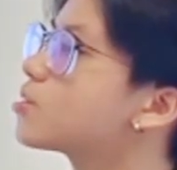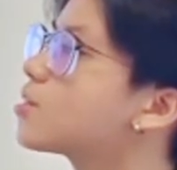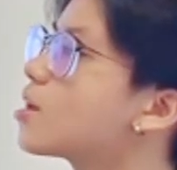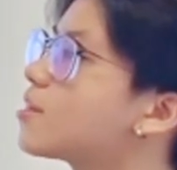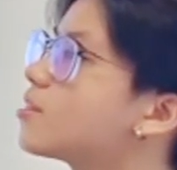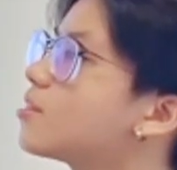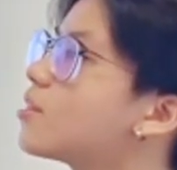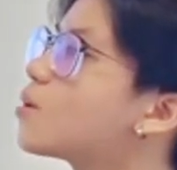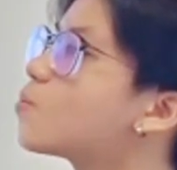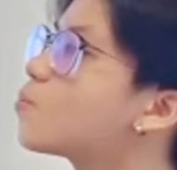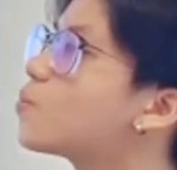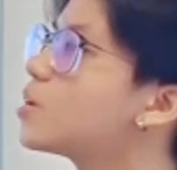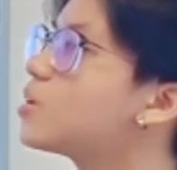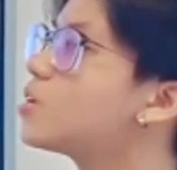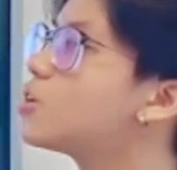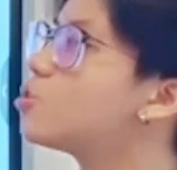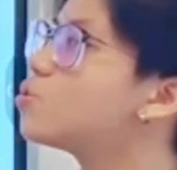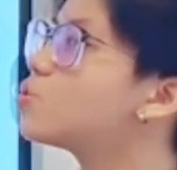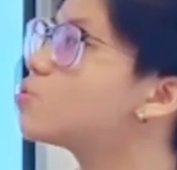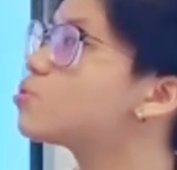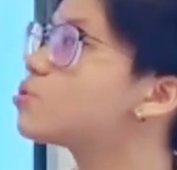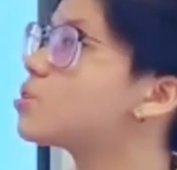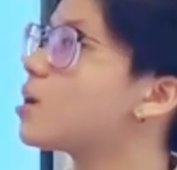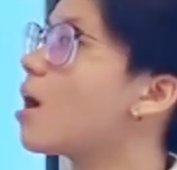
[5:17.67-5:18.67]
and then we
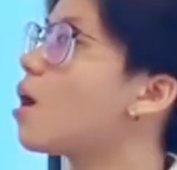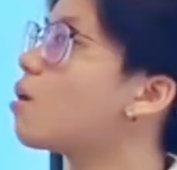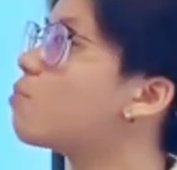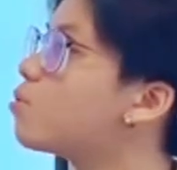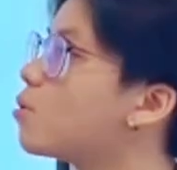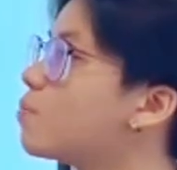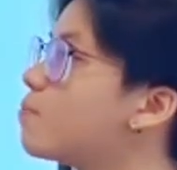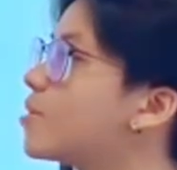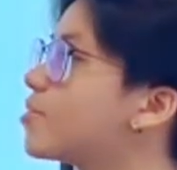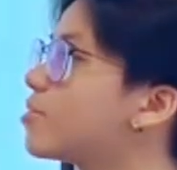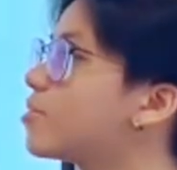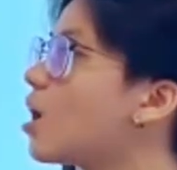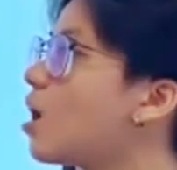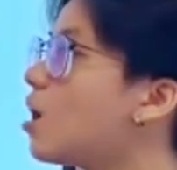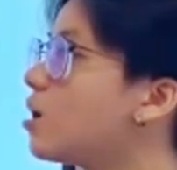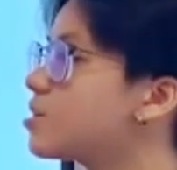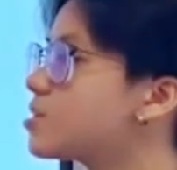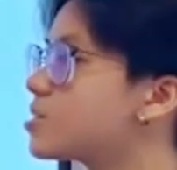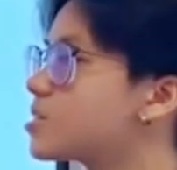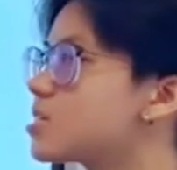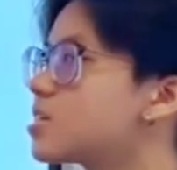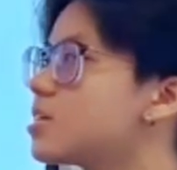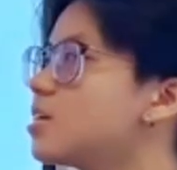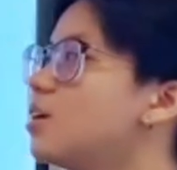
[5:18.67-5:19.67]
use elbow
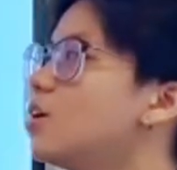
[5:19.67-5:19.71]
method.